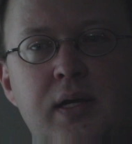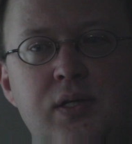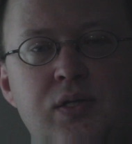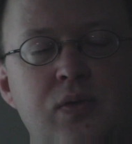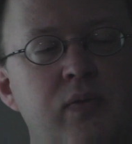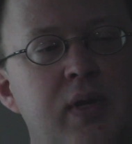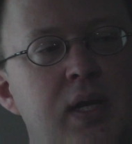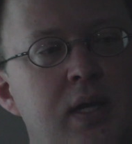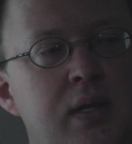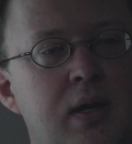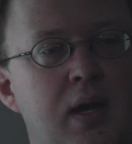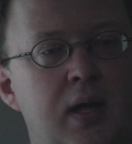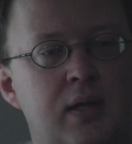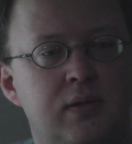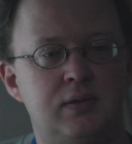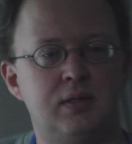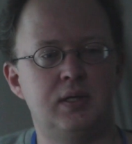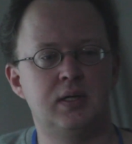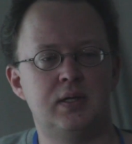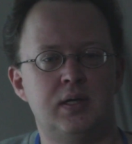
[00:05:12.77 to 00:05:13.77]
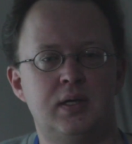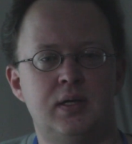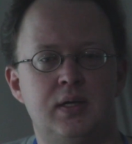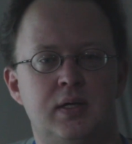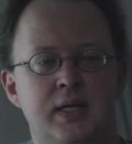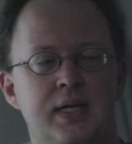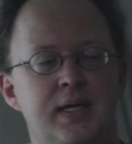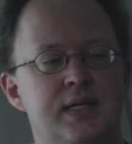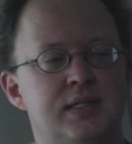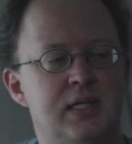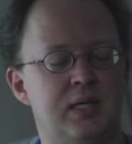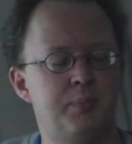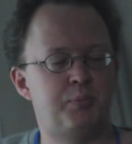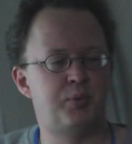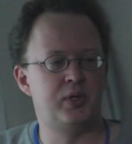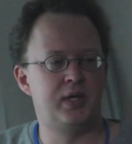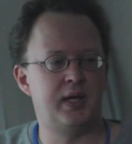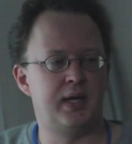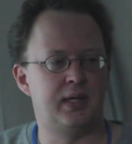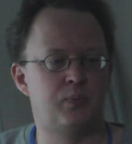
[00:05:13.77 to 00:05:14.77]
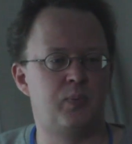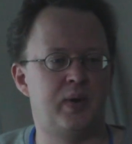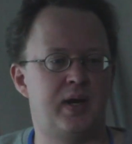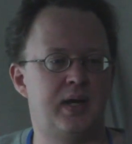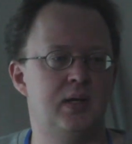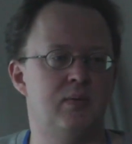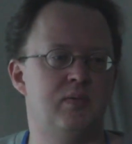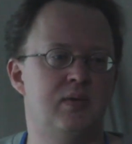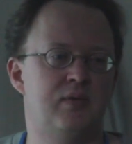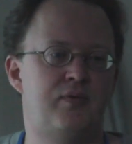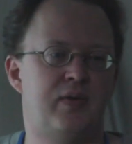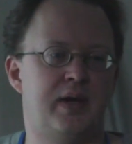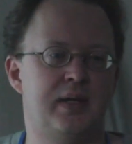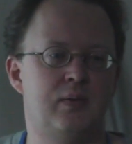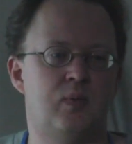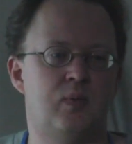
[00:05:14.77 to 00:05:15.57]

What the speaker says: it, you really can't easily predict where you will find